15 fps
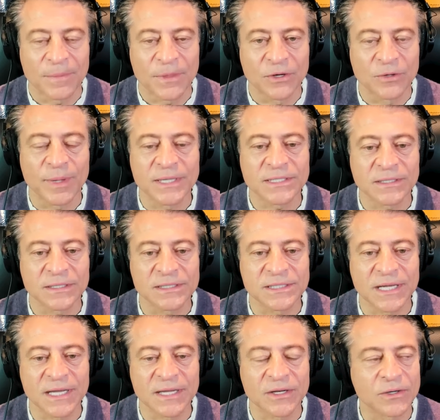You're basically
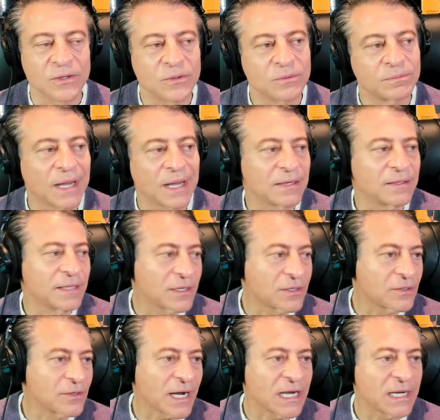saying, you know, I
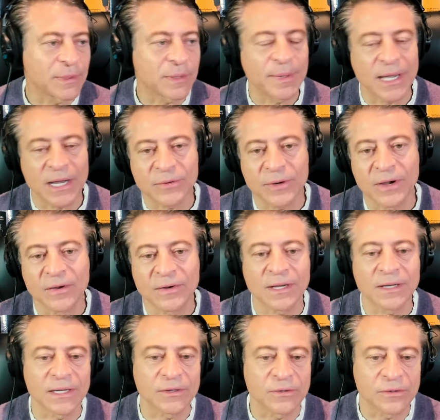like your academic background, I
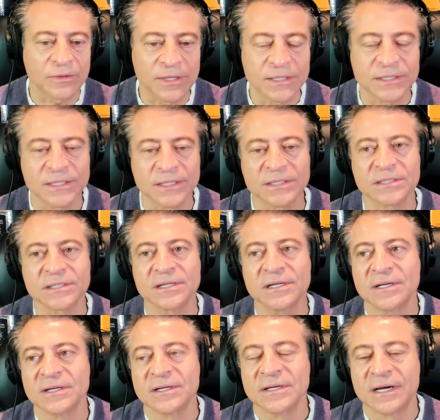like your thesis,
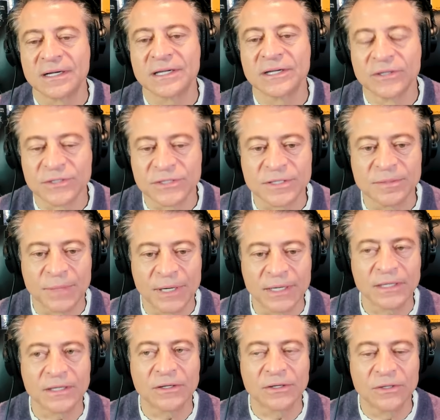here's the
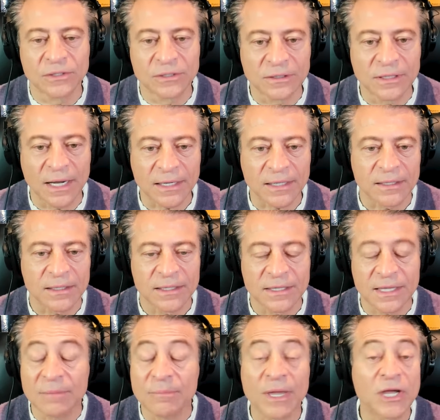money, good luck.
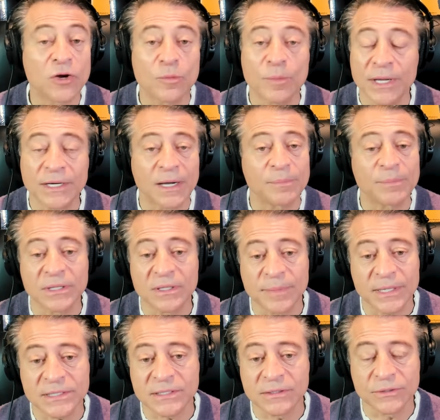They may or may not be the
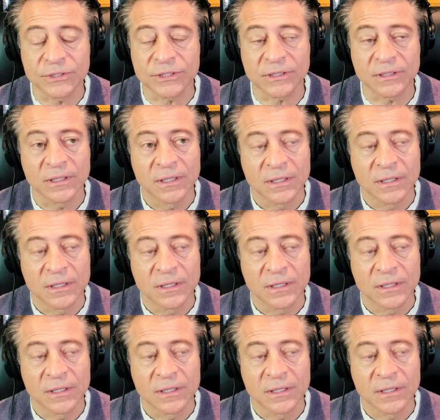best solution.